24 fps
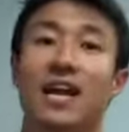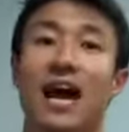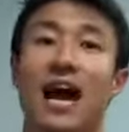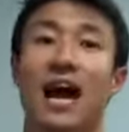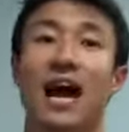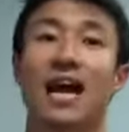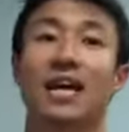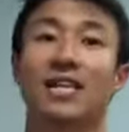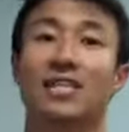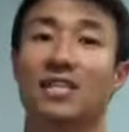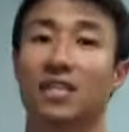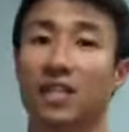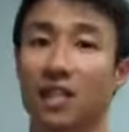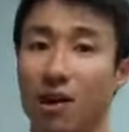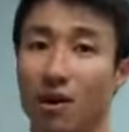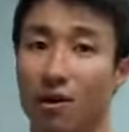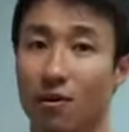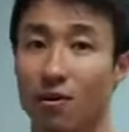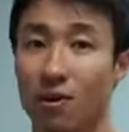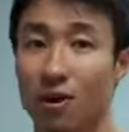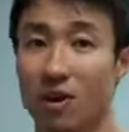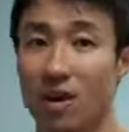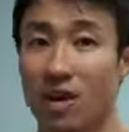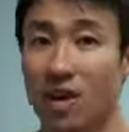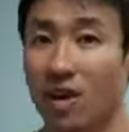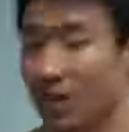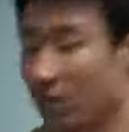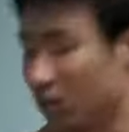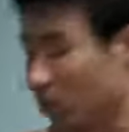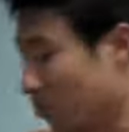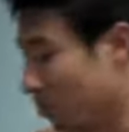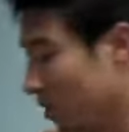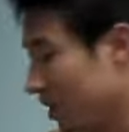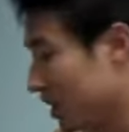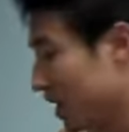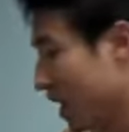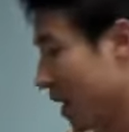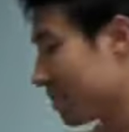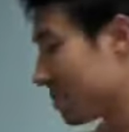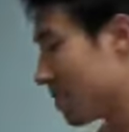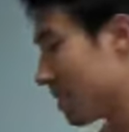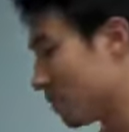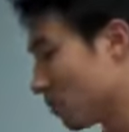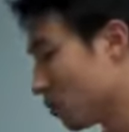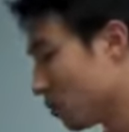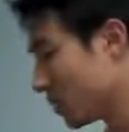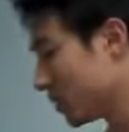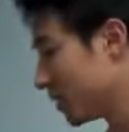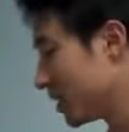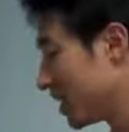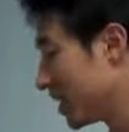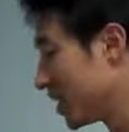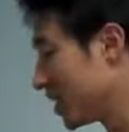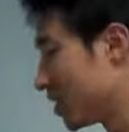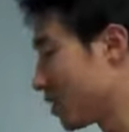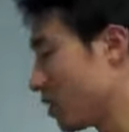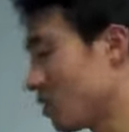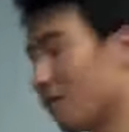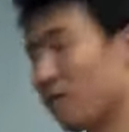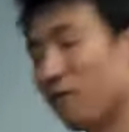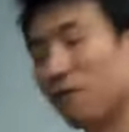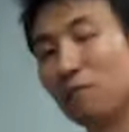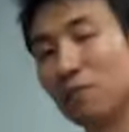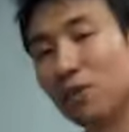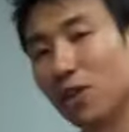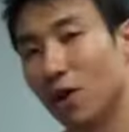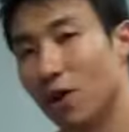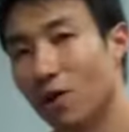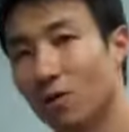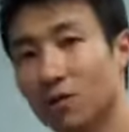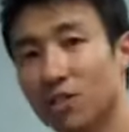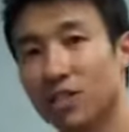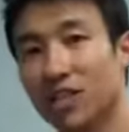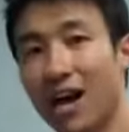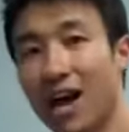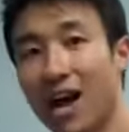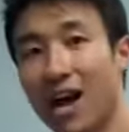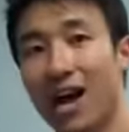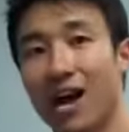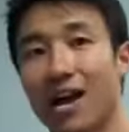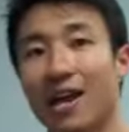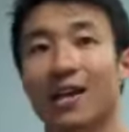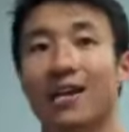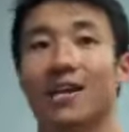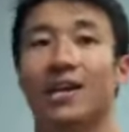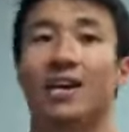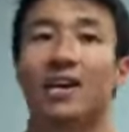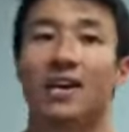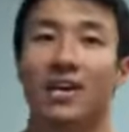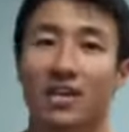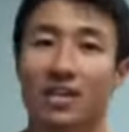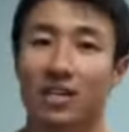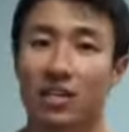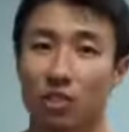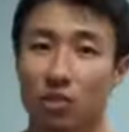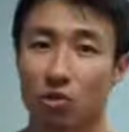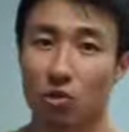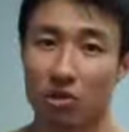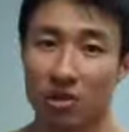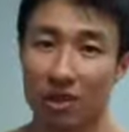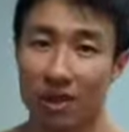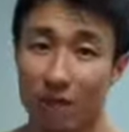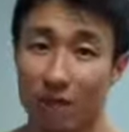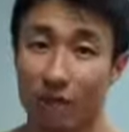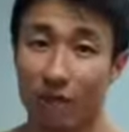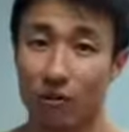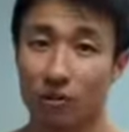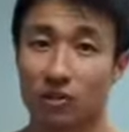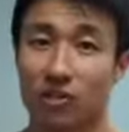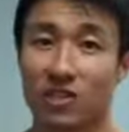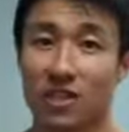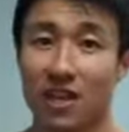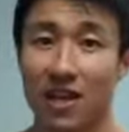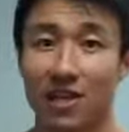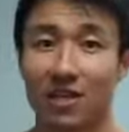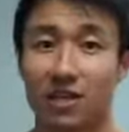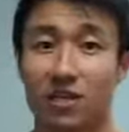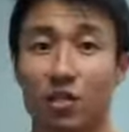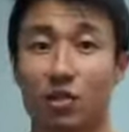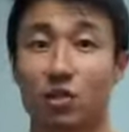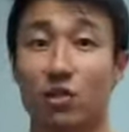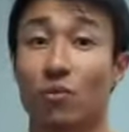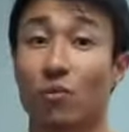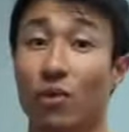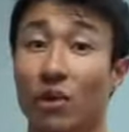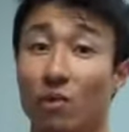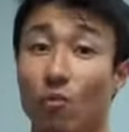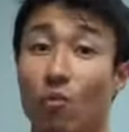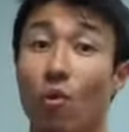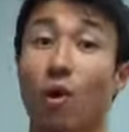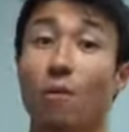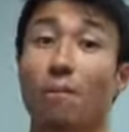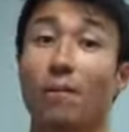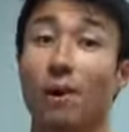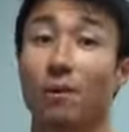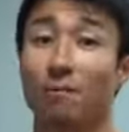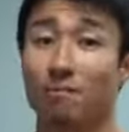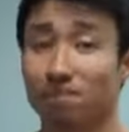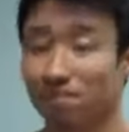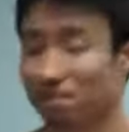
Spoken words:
high to low. The only time you ever really need to go from low to high is during that first set so you can warm up.